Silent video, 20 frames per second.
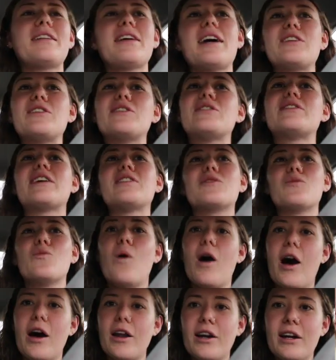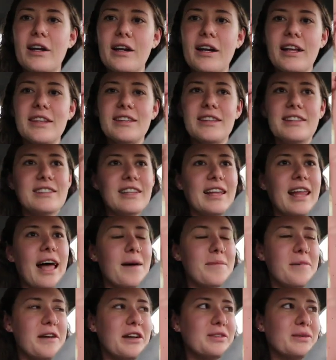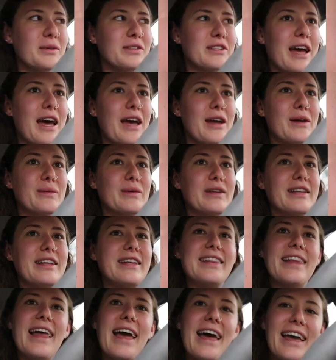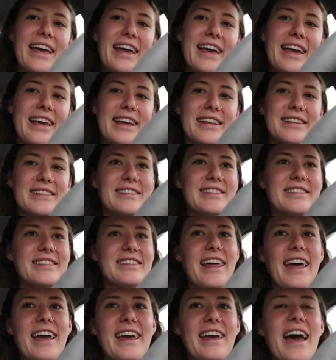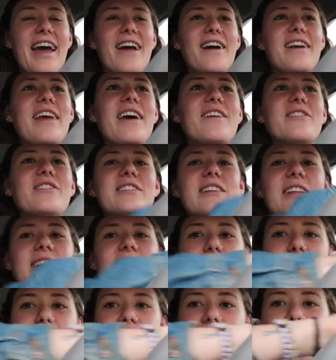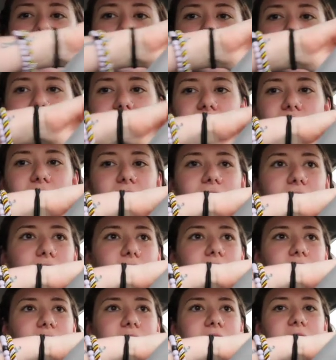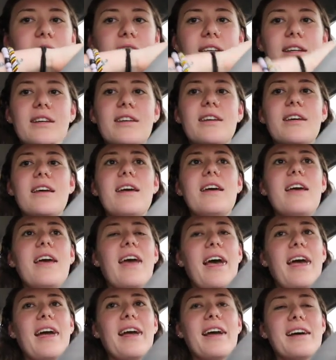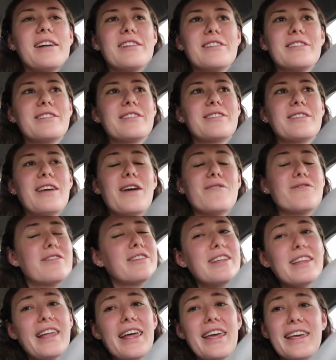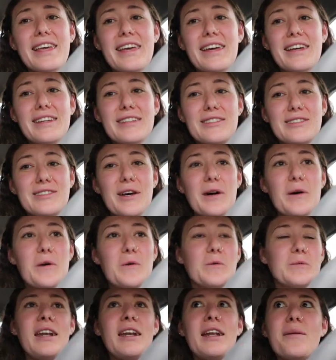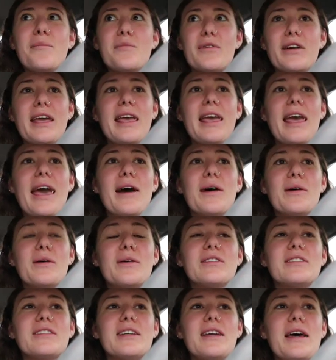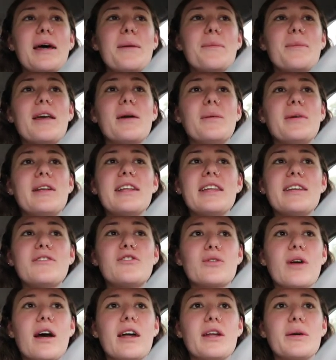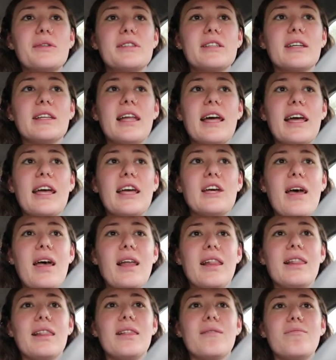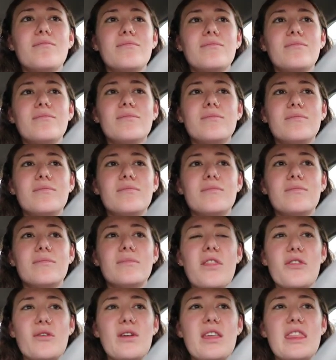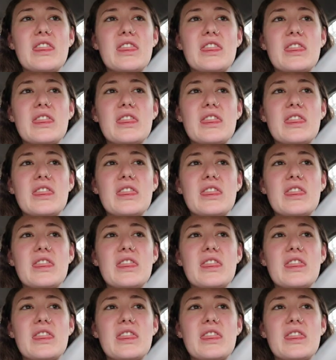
tattoo says water in the syllabics, which I really like. It's like, I already have a syllabics tattoo if you haven't seen it, and I really like it, so ended up working out. But yeah, we didn't leave Toronto until like um, three